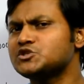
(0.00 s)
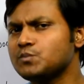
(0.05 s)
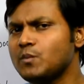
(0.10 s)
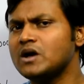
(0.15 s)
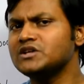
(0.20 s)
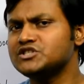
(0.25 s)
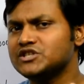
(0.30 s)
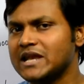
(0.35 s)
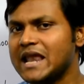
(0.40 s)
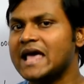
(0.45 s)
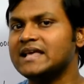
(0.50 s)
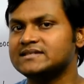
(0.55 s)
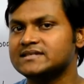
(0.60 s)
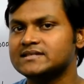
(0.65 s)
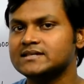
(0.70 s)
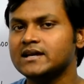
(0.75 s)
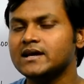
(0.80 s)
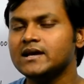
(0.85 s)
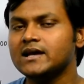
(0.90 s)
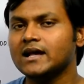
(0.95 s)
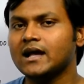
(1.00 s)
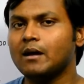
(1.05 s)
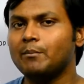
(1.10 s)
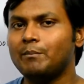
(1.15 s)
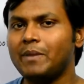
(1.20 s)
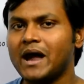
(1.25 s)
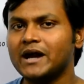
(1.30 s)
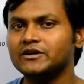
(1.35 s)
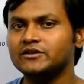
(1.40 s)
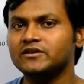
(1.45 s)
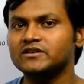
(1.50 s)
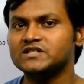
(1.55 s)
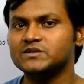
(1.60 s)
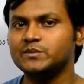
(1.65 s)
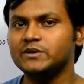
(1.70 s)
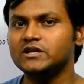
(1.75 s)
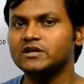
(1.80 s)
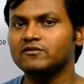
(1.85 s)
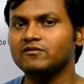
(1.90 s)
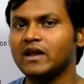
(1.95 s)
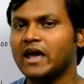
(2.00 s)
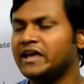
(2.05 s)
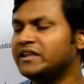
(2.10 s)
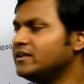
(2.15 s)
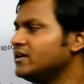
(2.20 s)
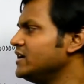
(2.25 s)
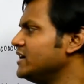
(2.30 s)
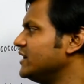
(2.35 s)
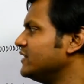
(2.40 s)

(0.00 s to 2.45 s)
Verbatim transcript: much less compared to the speed of light,